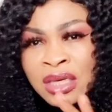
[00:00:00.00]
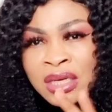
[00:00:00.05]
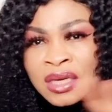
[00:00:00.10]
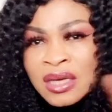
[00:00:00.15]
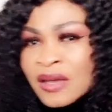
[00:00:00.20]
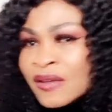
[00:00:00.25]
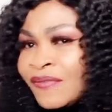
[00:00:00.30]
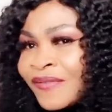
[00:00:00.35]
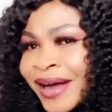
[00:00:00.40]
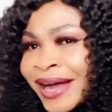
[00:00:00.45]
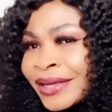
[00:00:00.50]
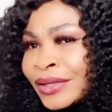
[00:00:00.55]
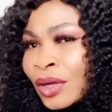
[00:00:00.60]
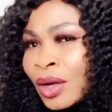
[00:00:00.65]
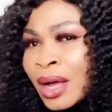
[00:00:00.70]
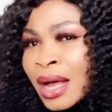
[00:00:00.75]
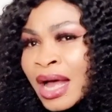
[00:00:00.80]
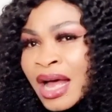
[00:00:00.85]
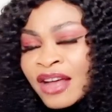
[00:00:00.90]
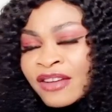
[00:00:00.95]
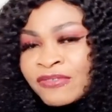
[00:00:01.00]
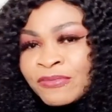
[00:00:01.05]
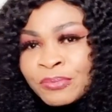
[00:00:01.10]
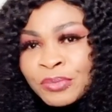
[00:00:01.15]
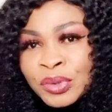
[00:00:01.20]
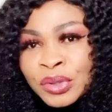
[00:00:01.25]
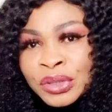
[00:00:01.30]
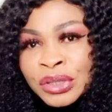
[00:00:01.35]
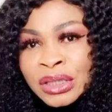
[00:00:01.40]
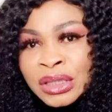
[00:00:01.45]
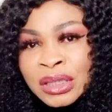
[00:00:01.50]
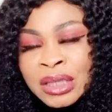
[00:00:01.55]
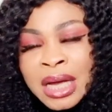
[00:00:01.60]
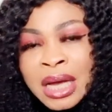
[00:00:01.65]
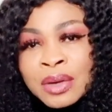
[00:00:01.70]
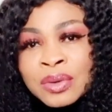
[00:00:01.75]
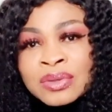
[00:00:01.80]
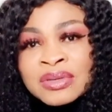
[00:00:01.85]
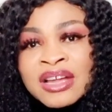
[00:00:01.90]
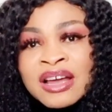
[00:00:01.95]
If I don't have money, I
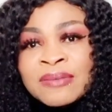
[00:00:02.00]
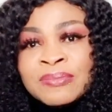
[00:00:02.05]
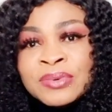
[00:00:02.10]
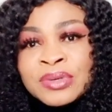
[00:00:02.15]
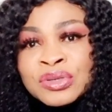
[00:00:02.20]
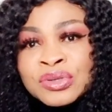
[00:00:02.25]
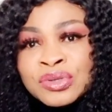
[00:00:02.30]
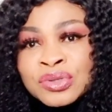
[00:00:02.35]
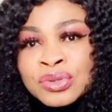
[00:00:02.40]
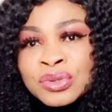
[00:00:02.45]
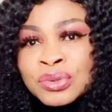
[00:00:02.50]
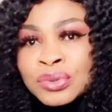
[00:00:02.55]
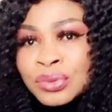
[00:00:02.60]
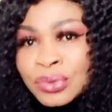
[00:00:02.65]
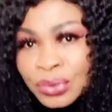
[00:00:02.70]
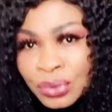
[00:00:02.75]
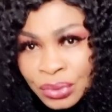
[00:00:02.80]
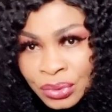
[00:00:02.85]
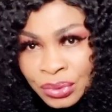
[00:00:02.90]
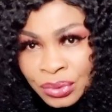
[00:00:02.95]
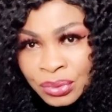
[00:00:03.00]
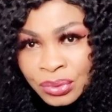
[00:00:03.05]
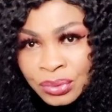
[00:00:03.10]
could have been screwed.